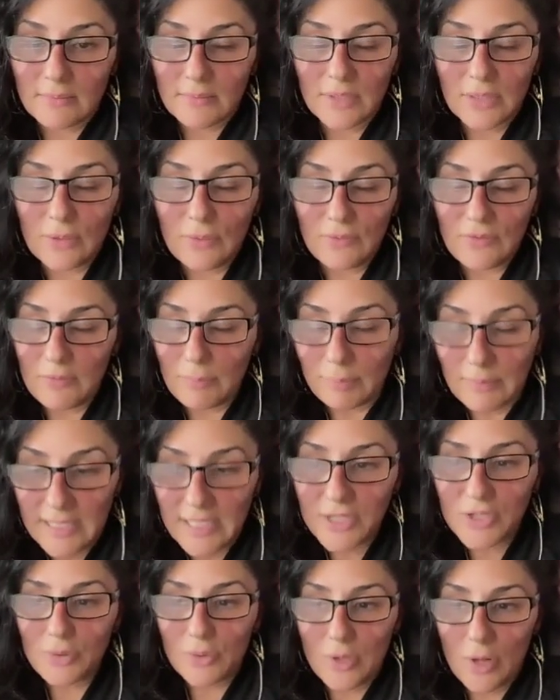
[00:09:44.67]
If he
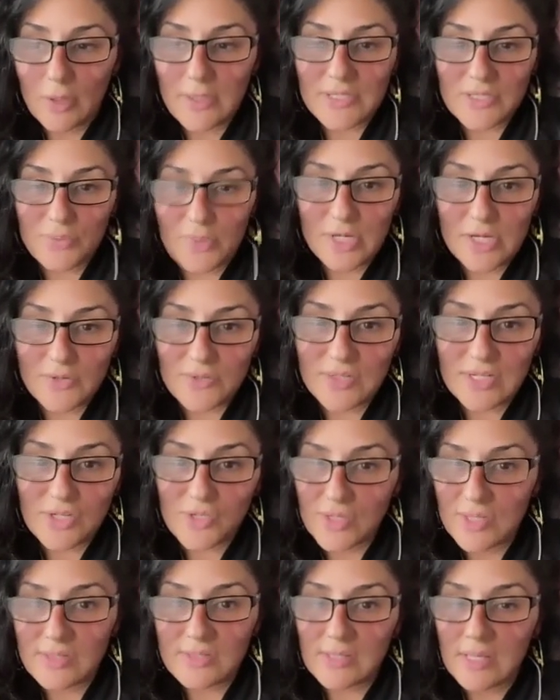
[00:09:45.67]
played you in all his radio
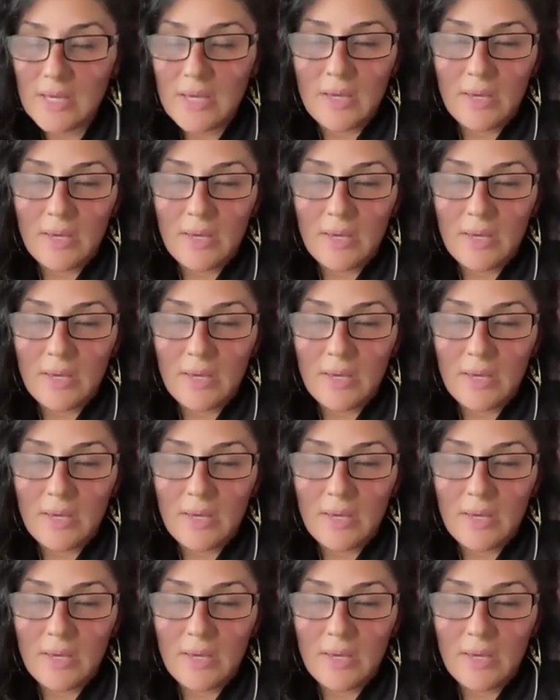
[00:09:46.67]
stations,